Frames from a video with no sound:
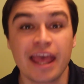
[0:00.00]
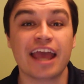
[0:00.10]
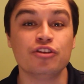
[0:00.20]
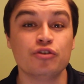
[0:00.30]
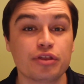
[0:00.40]

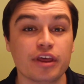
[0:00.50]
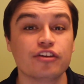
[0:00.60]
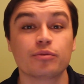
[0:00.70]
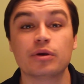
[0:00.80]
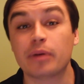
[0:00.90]
and you think
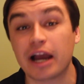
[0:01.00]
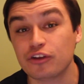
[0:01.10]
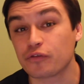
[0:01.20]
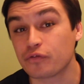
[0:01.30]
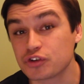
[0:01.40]
you're going to be buying
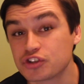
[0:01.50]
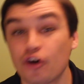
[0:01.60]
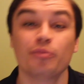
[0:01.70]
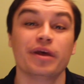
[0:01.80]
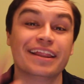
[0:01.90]
your first
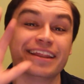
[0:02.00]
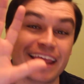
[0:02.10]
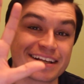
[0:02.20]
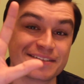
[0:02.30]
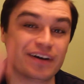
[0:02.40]
home in the
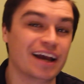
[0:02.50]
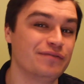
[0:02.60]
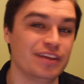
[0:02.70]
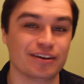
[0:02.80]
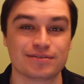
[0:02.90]
next 5
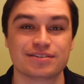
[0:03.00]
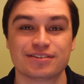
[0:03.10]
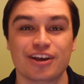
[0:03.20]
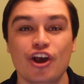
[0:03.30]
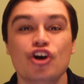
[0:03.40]
years.